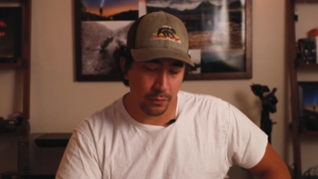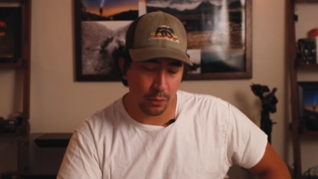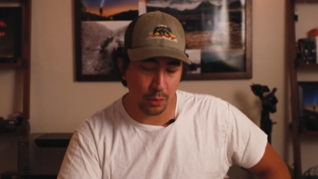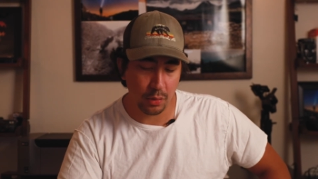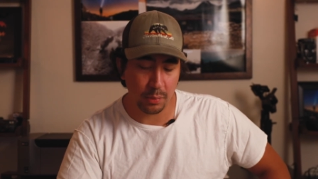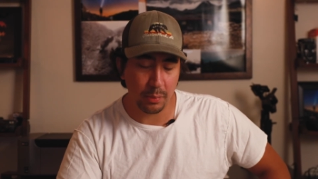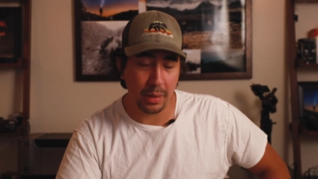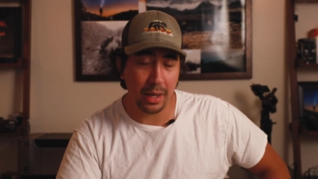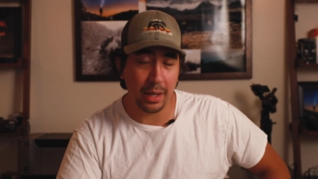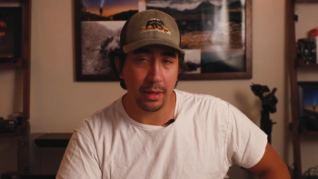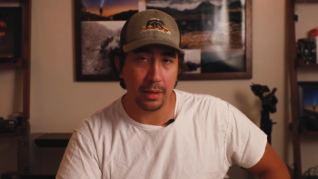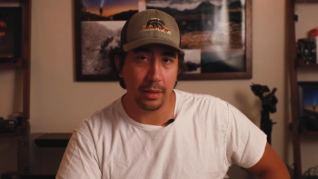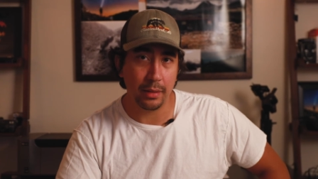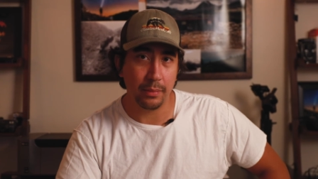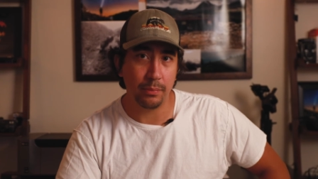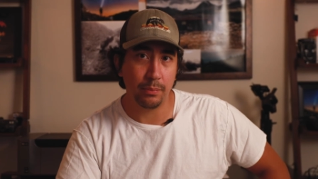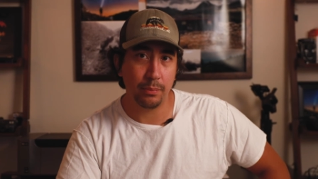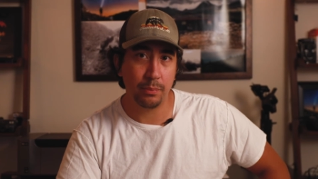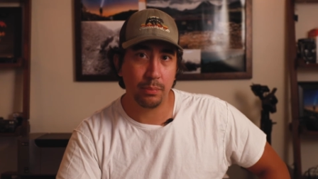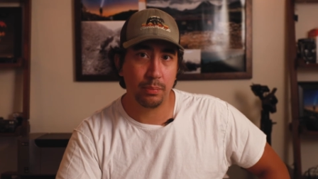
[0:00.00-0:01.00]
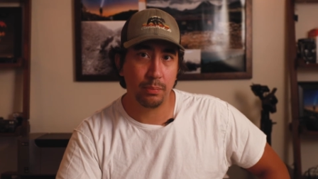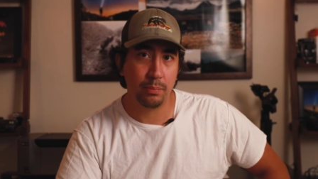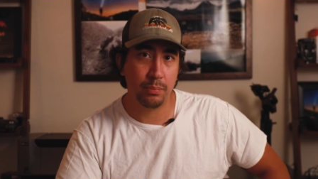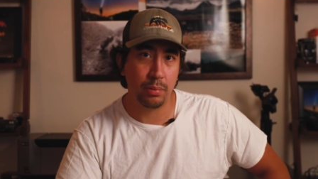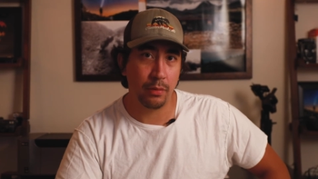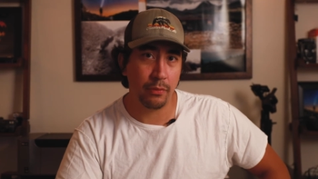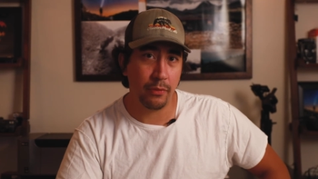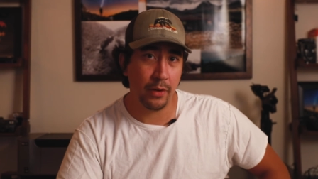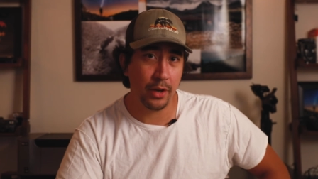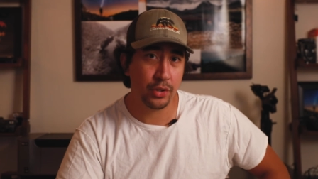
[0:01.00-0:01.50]
for my
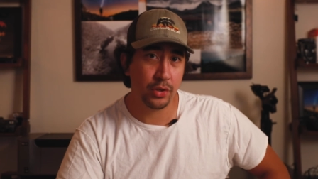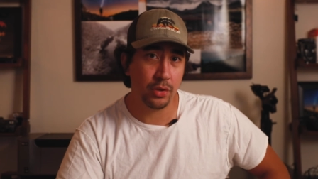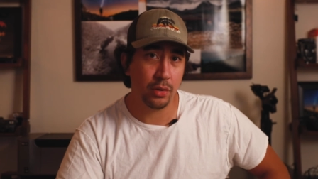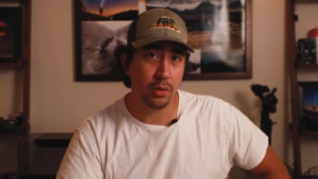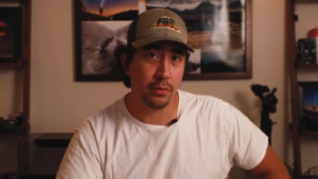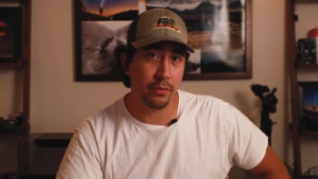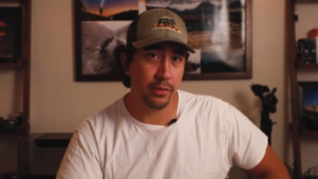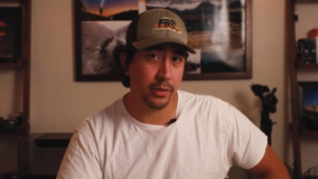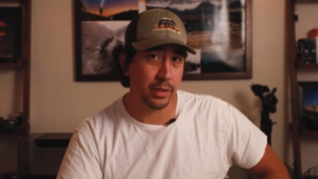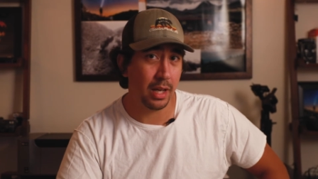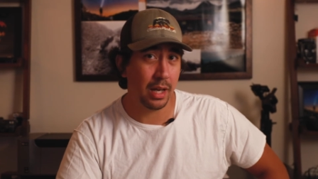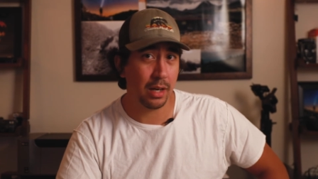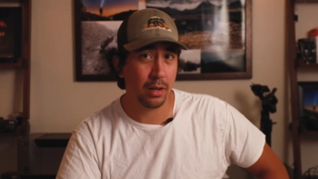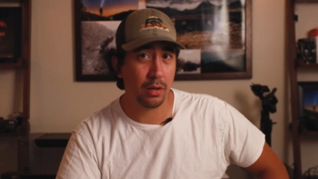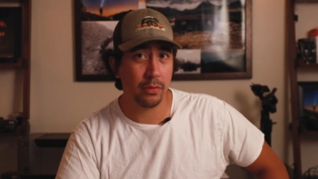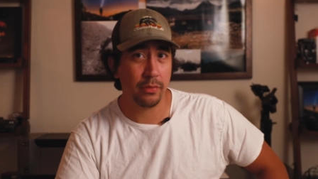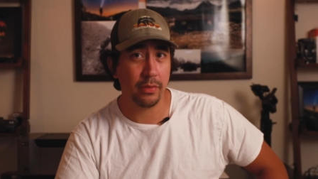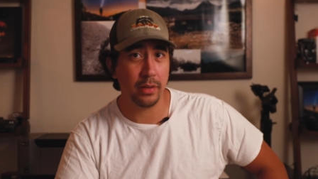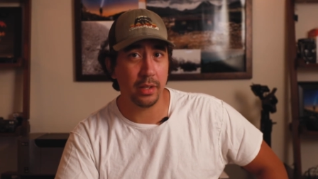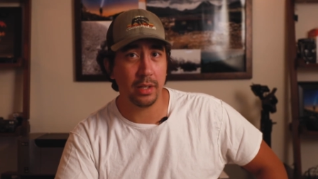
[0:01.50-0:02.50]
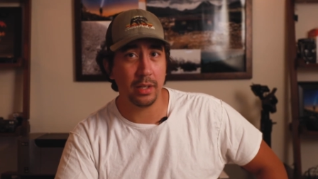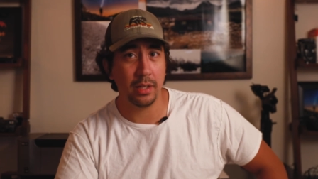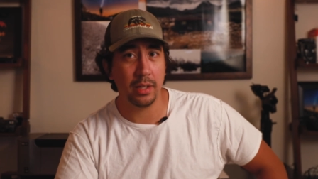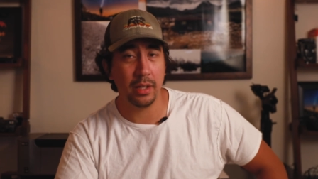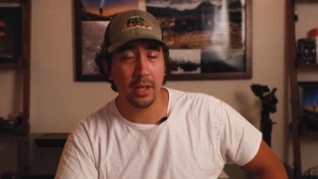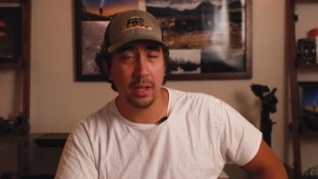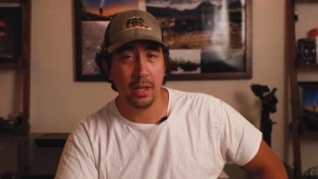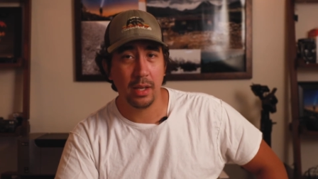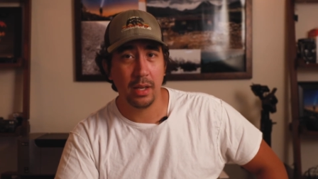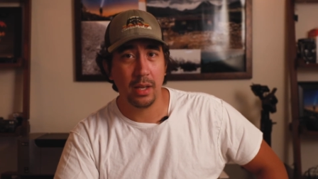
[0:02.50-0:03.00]
professional
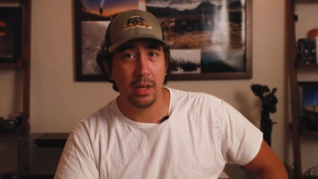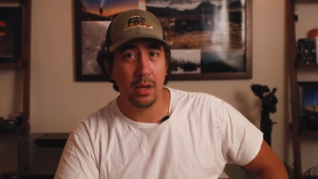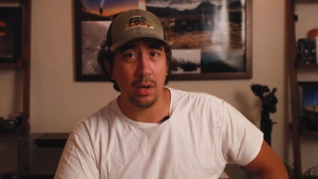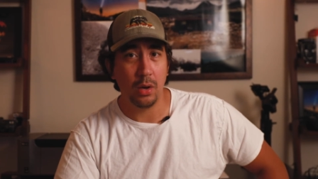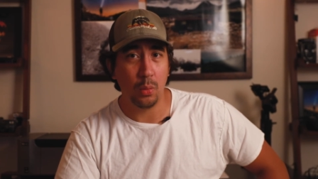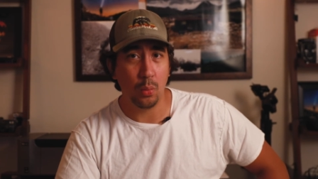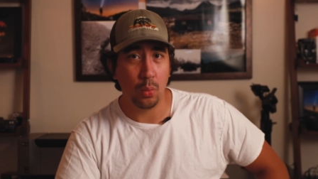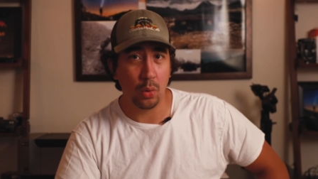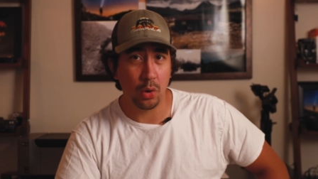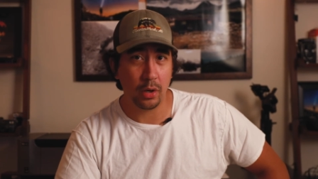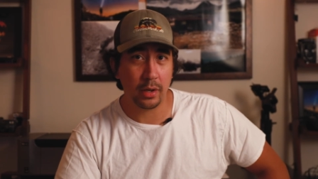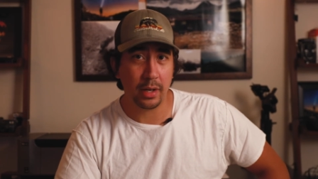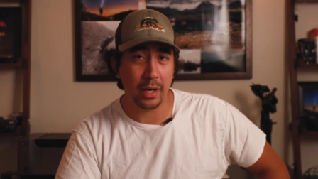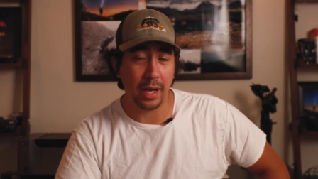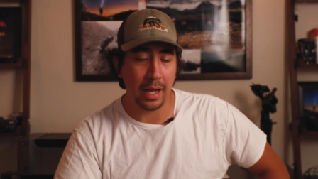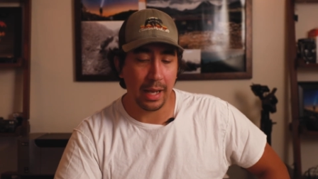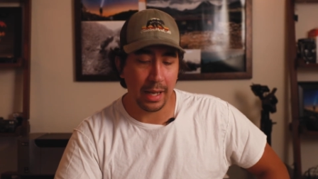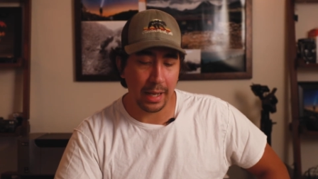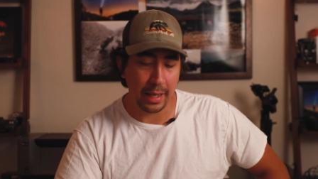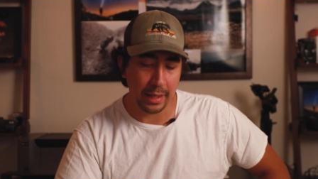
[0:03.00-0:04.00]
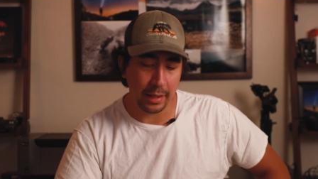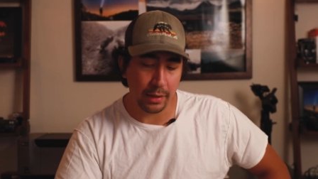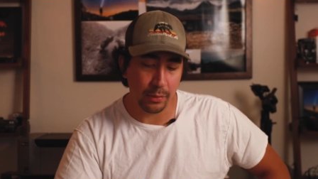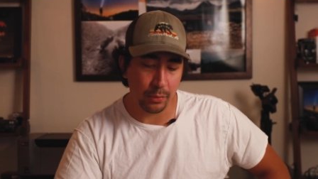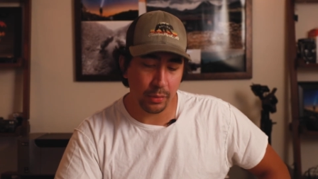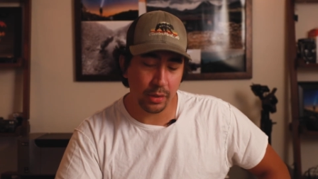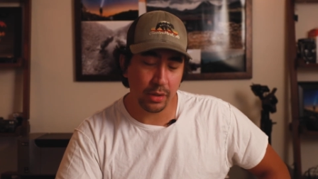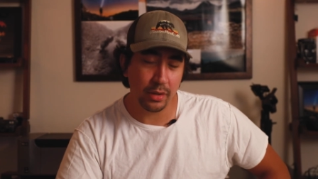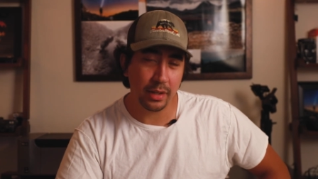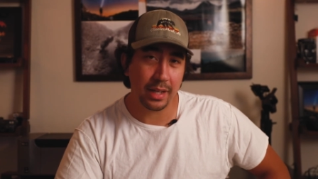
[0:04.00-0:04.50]
photography work, I
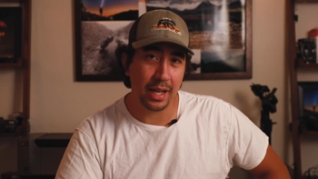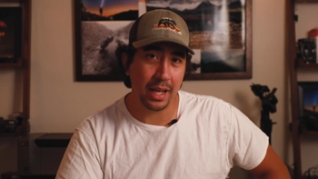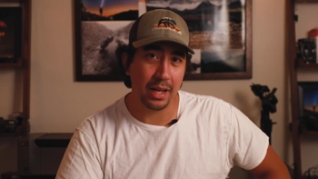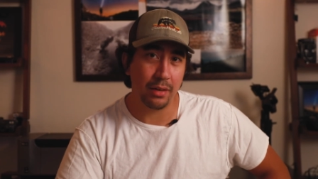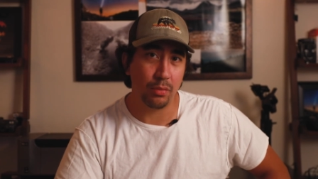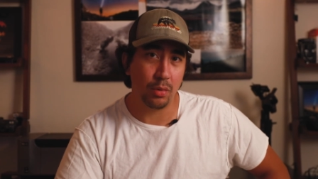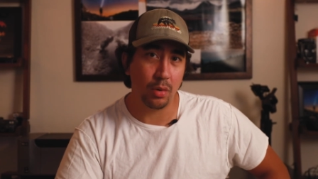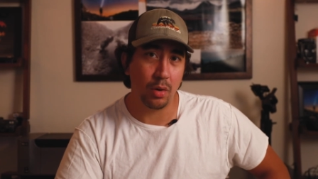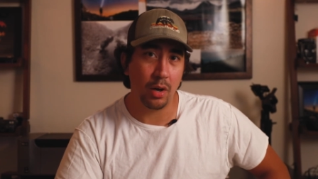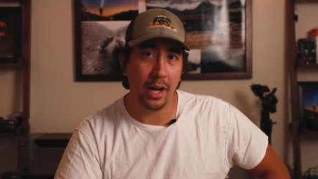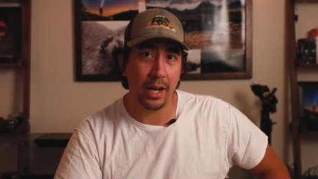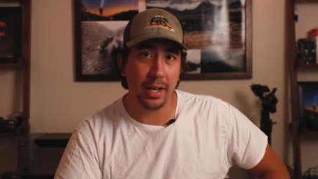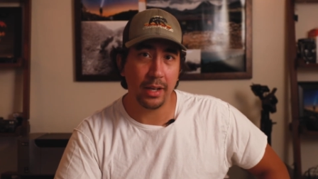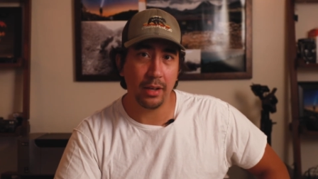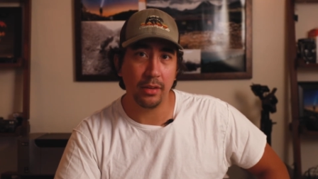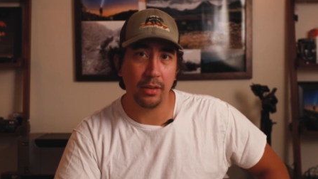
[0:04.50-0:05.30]
really kind of rely